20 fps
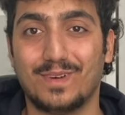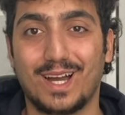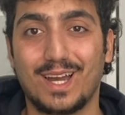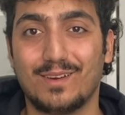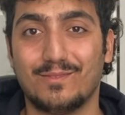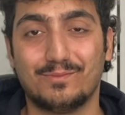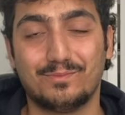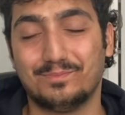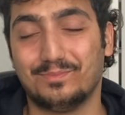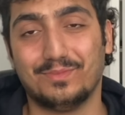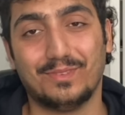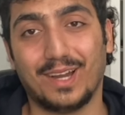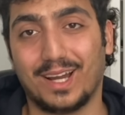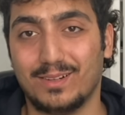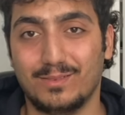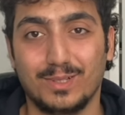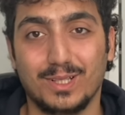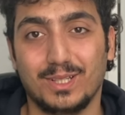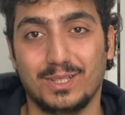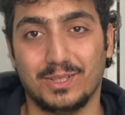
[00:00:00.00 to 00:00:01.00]
I
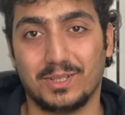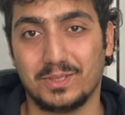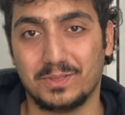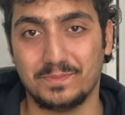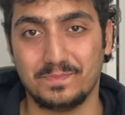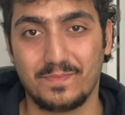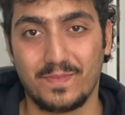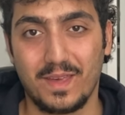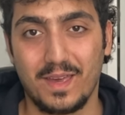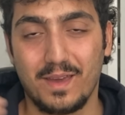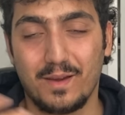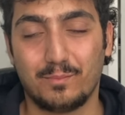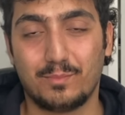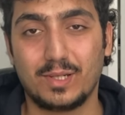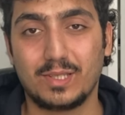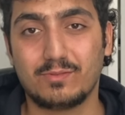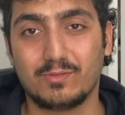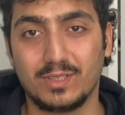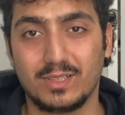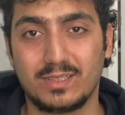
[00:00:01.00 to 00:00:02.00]
really don't know,
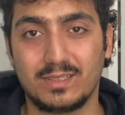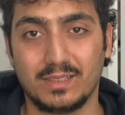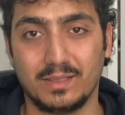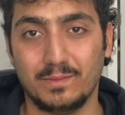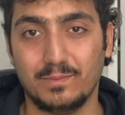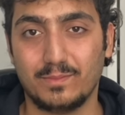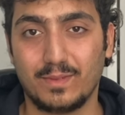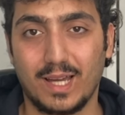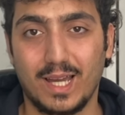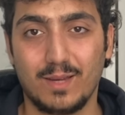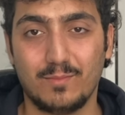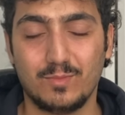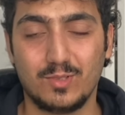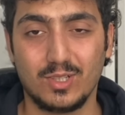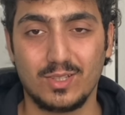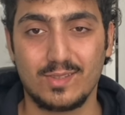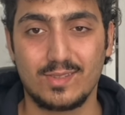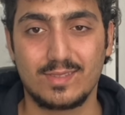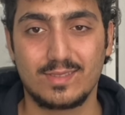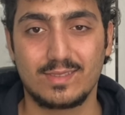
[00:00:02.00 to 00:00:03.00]
but we'll see. I'm
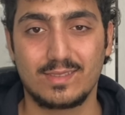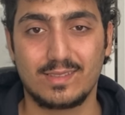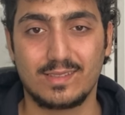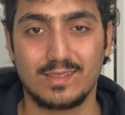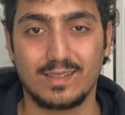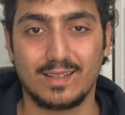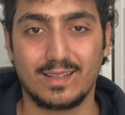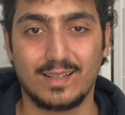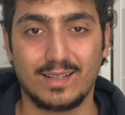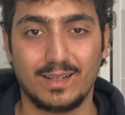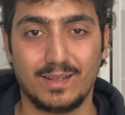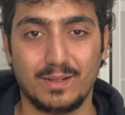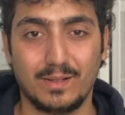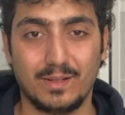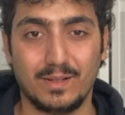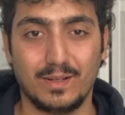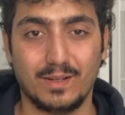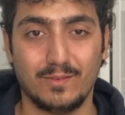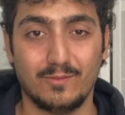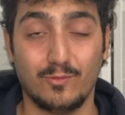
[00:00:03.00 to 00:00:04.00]
just
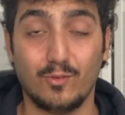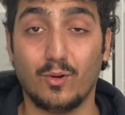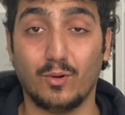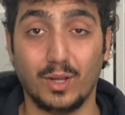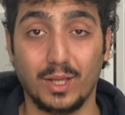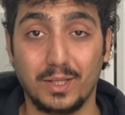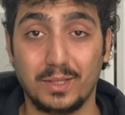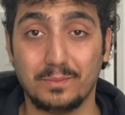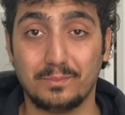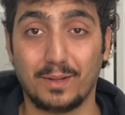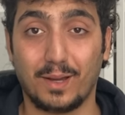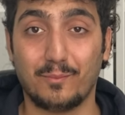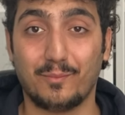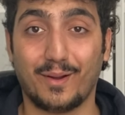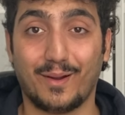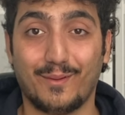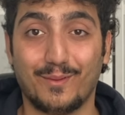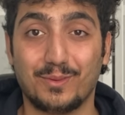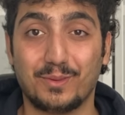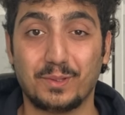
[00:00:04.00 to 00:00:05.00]
worried
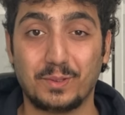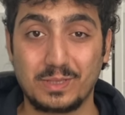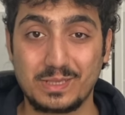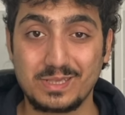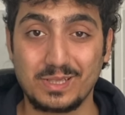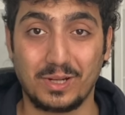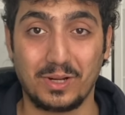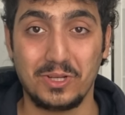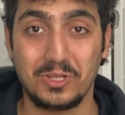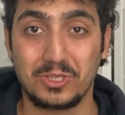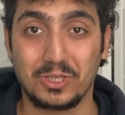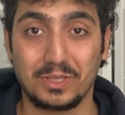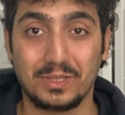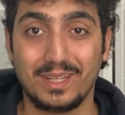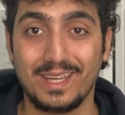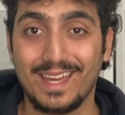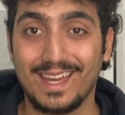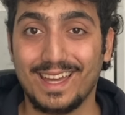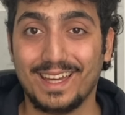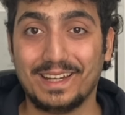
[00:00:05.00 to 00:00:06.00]
about Sanji.
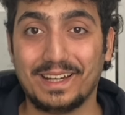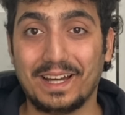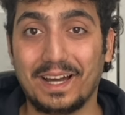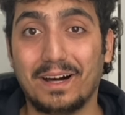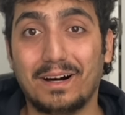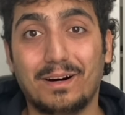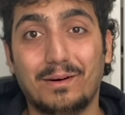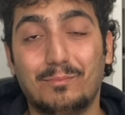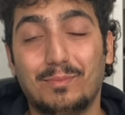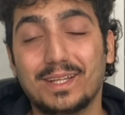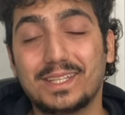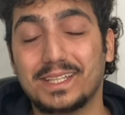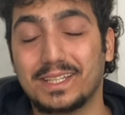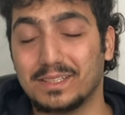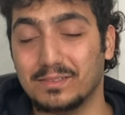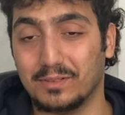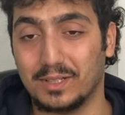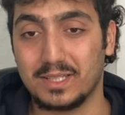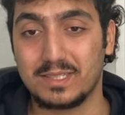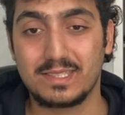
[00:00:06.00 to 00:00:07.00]
But
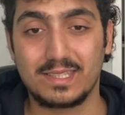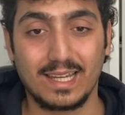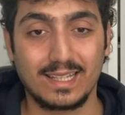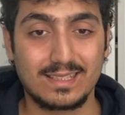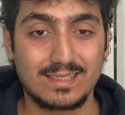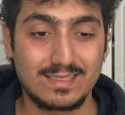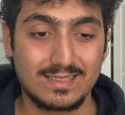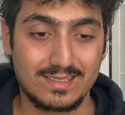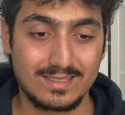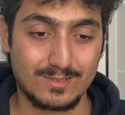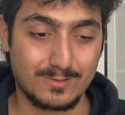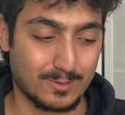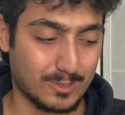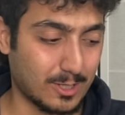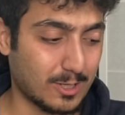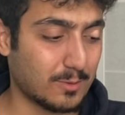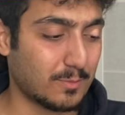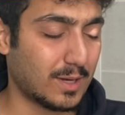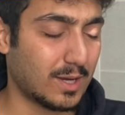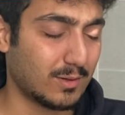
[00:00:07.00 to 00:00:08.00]
anyways, that's
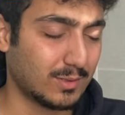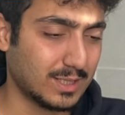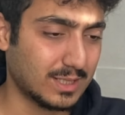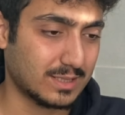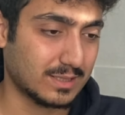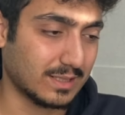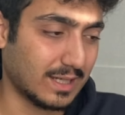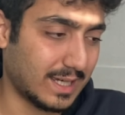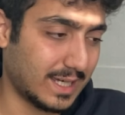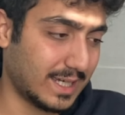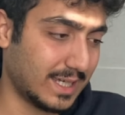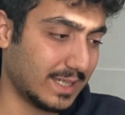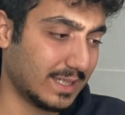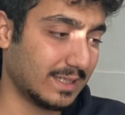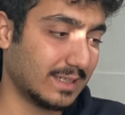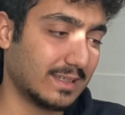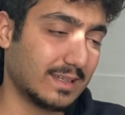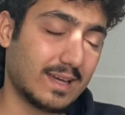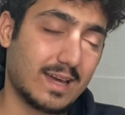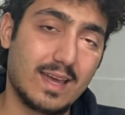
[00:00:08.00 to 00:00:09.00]
really about it,
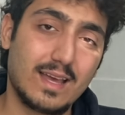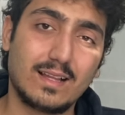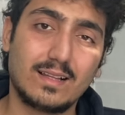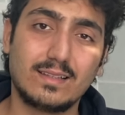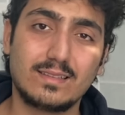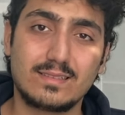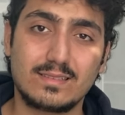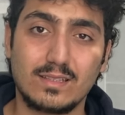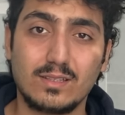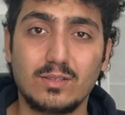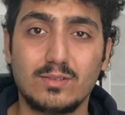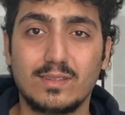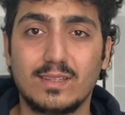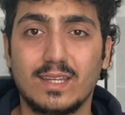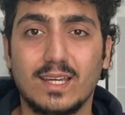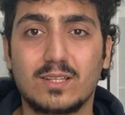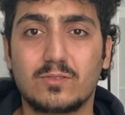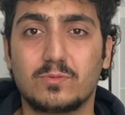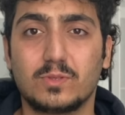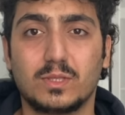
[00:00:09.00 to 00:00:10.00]
and I'll see you in the
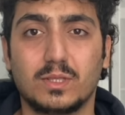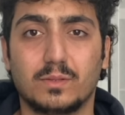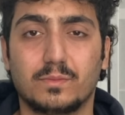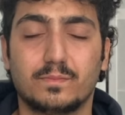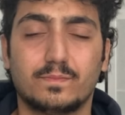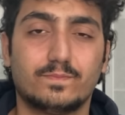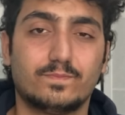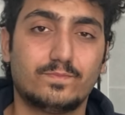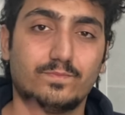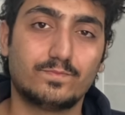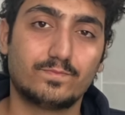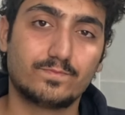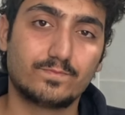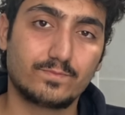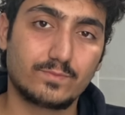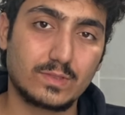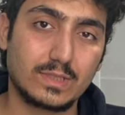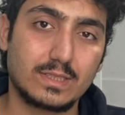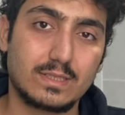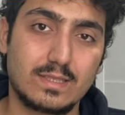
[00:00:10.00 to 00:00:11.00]
next video.
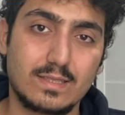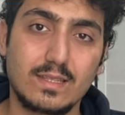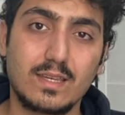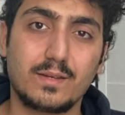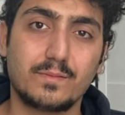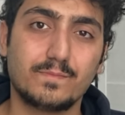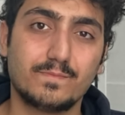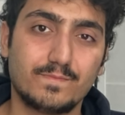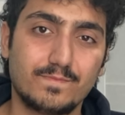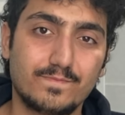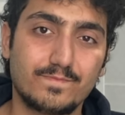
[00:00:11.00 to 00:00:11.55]
See ya.